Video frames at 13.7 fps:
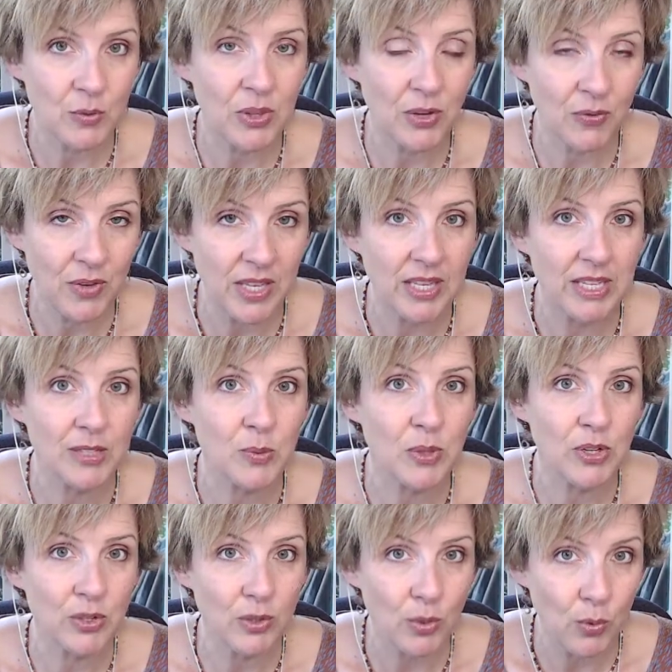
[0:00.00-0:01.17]
with their feelings, with
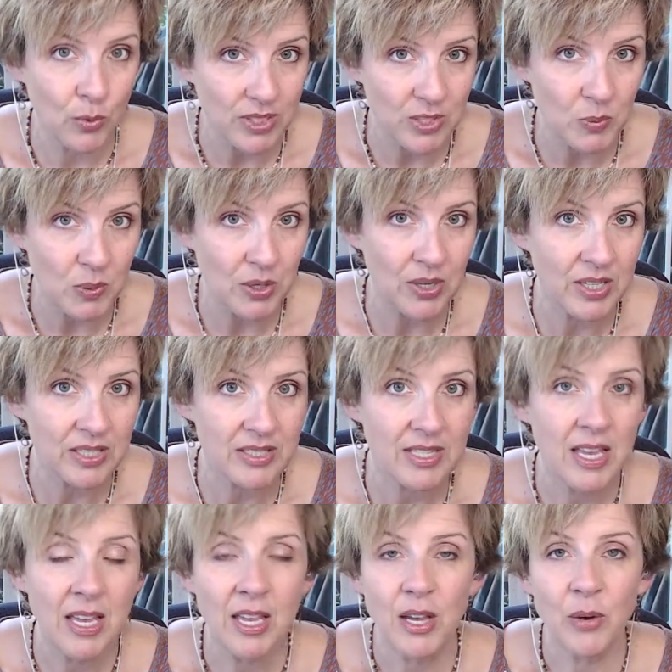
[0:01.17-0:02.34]
their own experience,
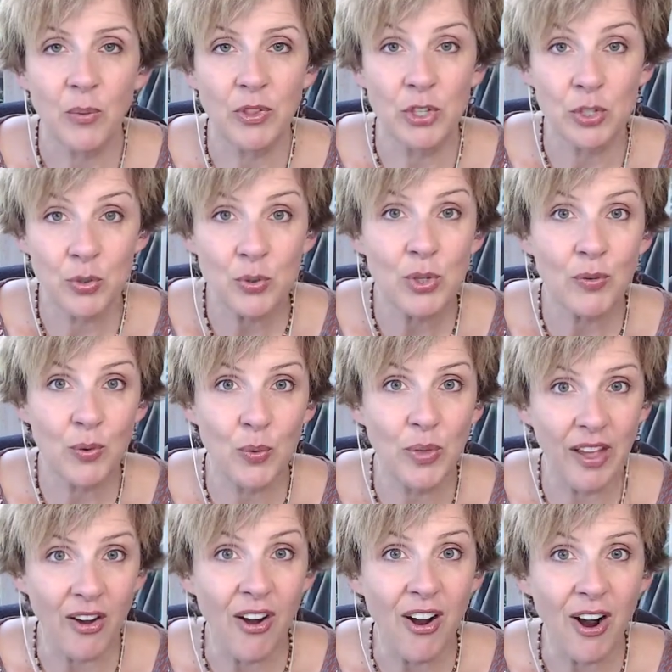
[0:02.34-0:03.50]
with the truth of who
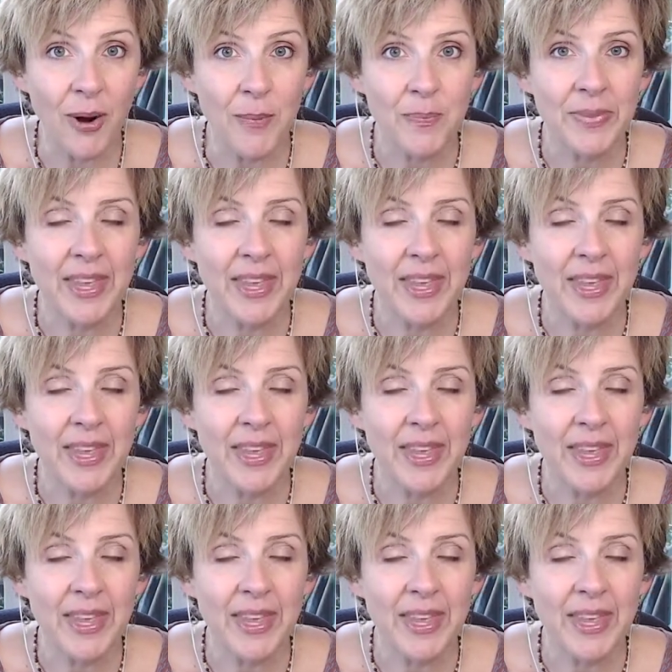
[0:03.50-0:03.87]
they are.